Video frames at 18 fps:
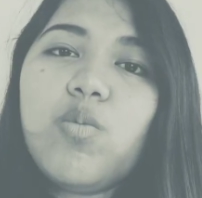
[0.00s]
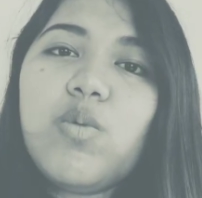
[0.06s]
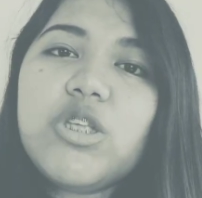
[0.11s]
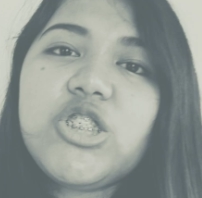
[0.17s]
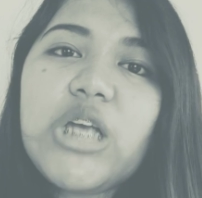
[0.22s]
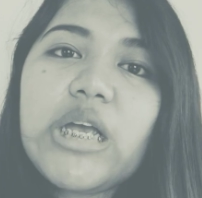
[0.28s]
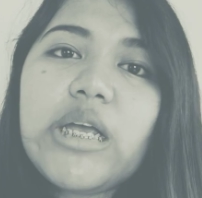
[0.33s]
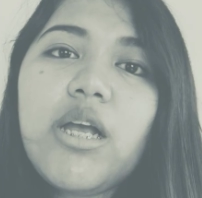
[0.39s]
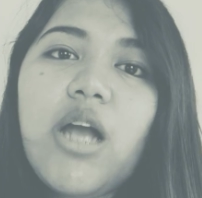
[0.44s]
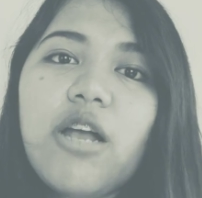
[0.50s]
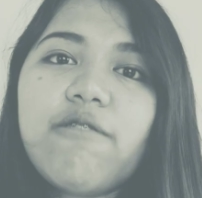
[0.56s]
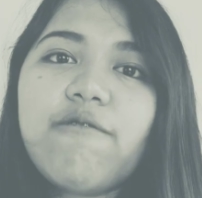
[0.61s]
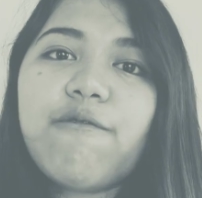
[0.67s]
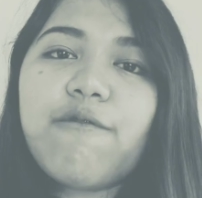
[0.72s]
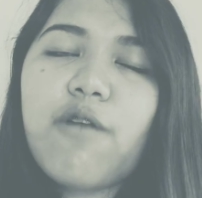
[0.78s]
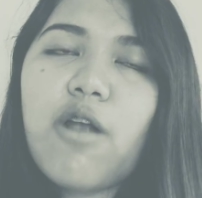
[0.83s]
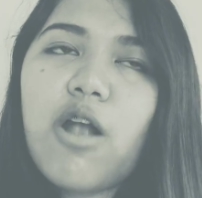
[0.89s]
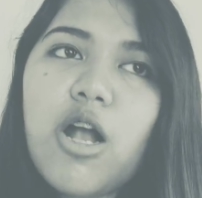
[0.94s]
which I
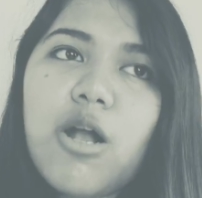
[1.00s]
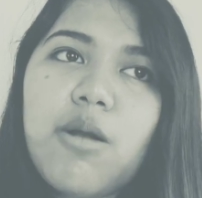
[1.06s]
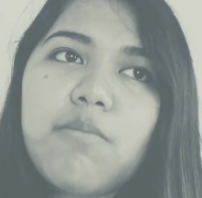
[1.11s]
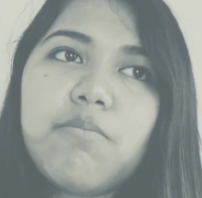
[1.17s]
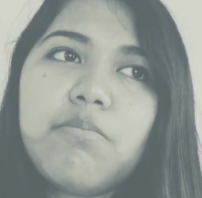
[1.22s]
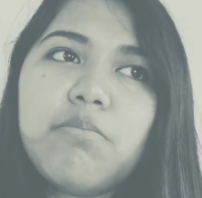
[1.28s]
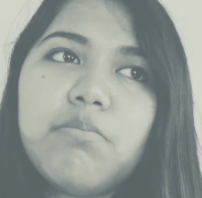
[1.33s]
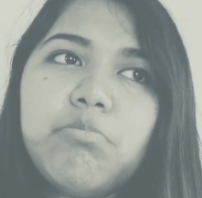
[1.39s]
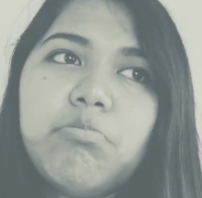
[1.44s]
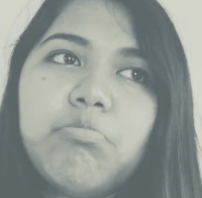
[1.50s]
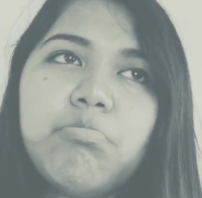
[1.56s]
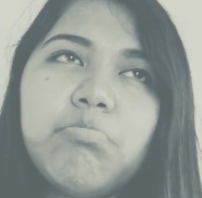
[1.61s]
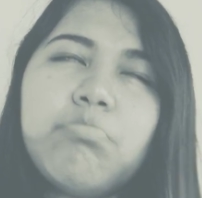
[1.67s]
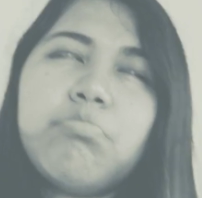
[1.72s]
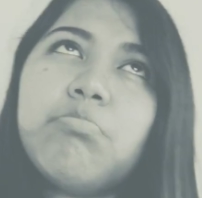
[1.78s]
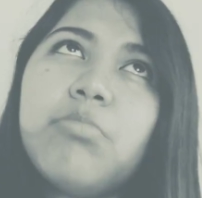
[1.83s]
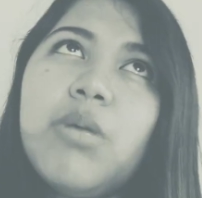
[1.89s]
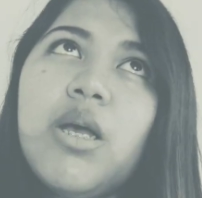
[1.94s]
got from
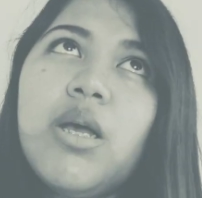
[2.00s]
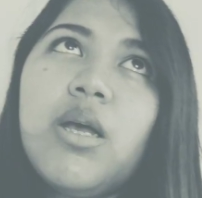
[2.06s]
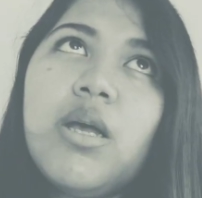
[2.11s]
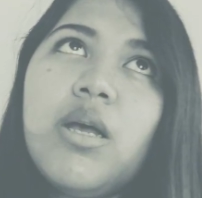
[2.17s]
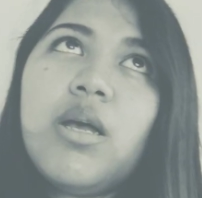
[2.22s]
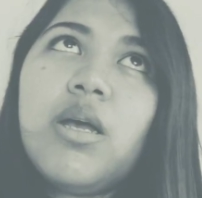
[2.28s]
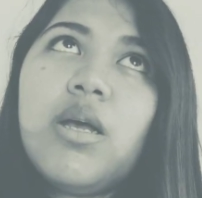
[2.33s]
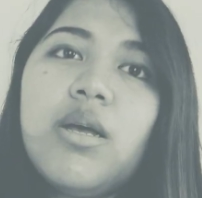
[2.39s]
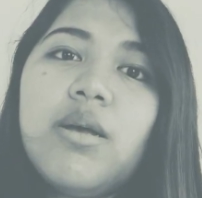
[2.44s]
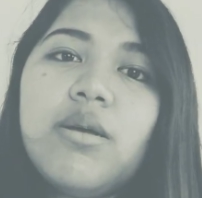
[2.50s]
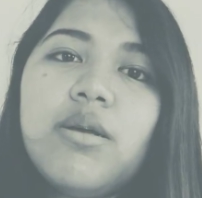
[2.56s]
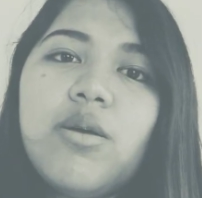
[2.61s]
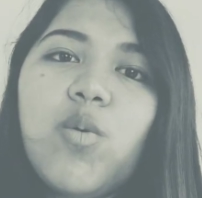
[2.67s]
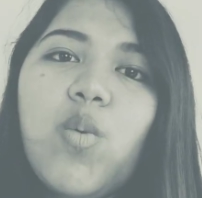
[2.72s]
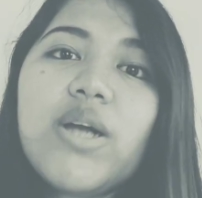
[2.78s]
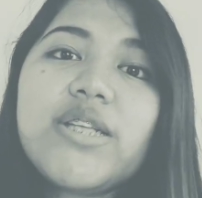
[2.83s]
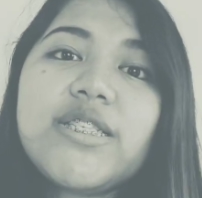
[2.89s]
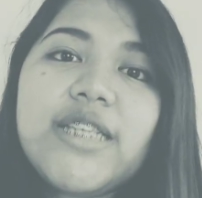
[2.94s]

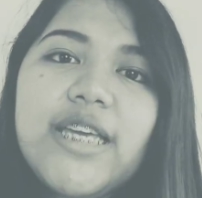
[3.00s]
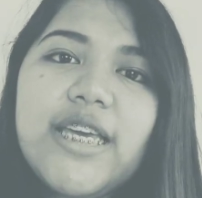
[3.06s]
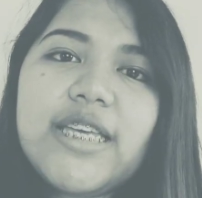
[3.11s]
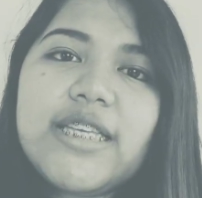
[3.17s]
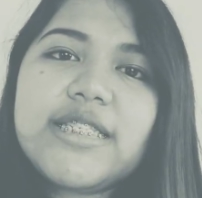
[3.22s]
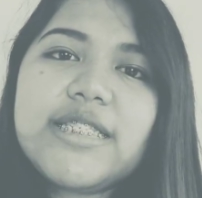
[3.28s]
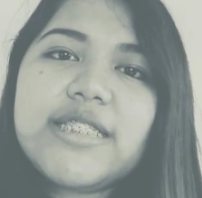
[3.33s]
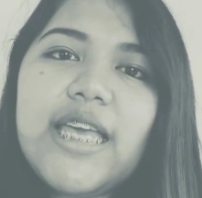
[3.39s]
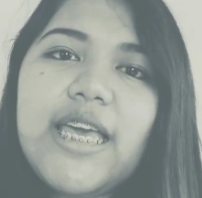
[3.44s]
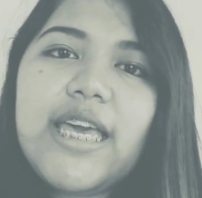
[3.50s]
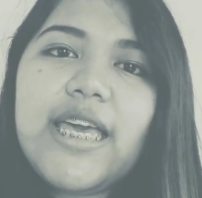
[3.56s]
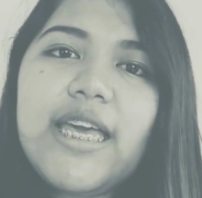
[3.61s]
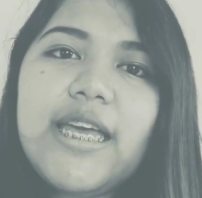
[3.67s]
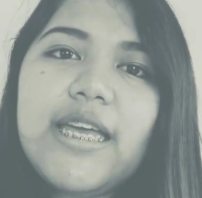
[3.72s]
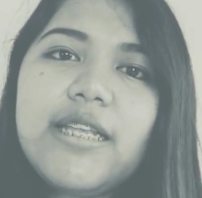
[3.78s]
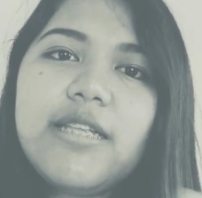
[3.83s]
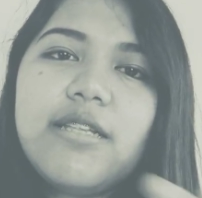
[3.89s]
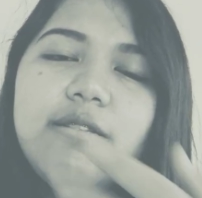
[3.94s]
What Is,
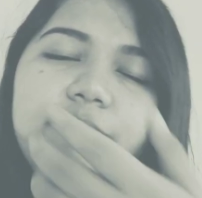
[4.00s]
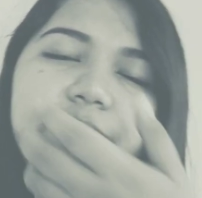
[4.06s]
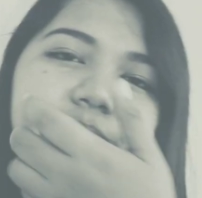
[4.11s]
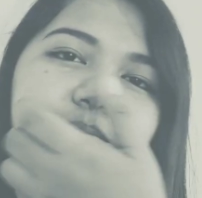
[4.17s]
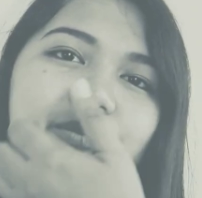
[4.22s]
and